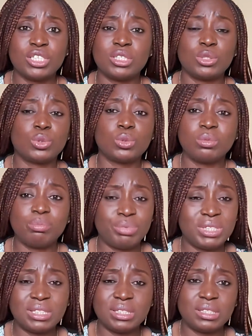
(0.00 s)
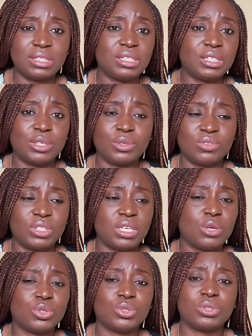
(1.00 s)
She's so busy taking care of the
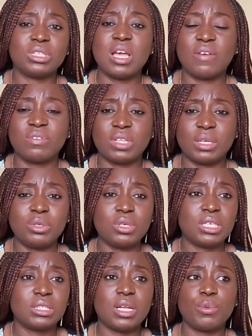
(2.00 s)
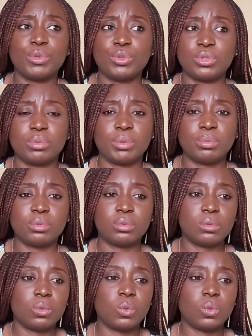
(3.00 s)
house, she doesn't have time. You can start with those people.